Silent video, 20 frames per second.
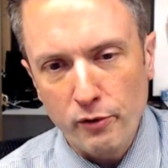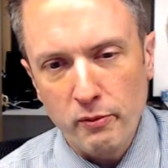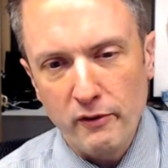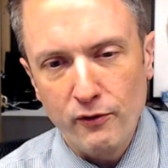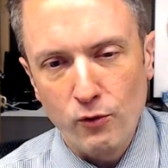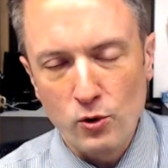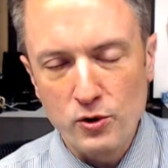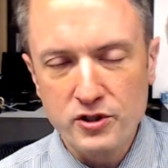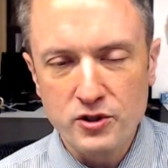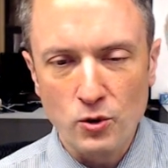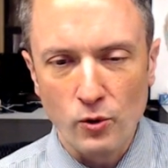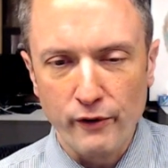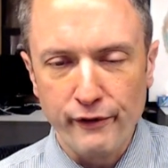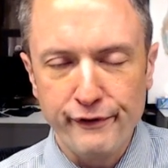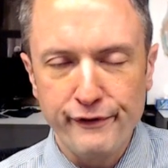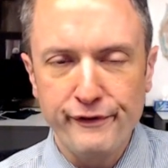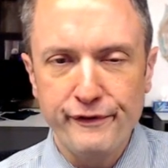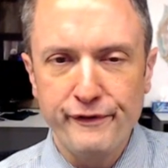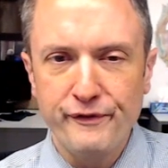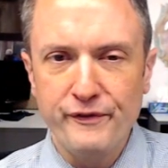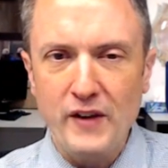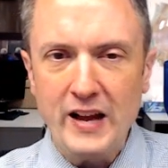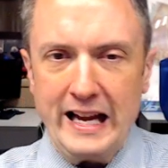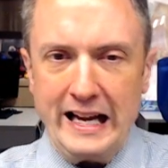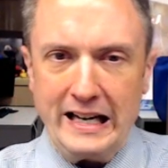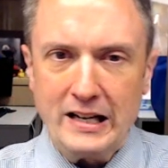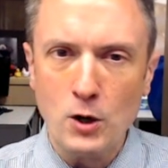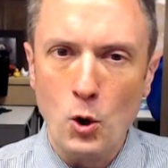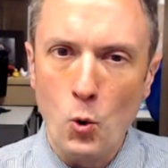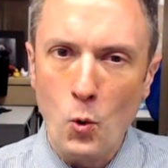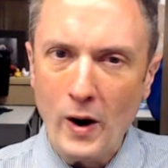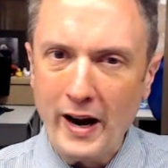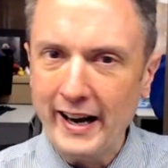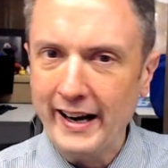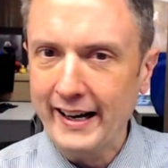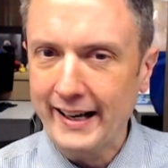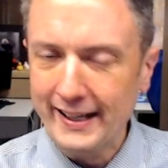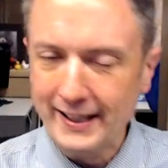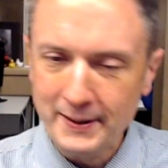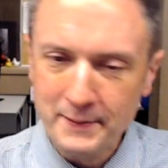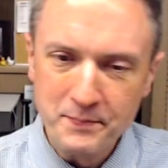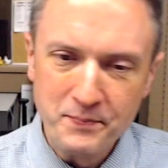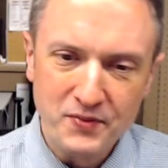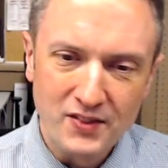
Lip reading: before sort of fading away.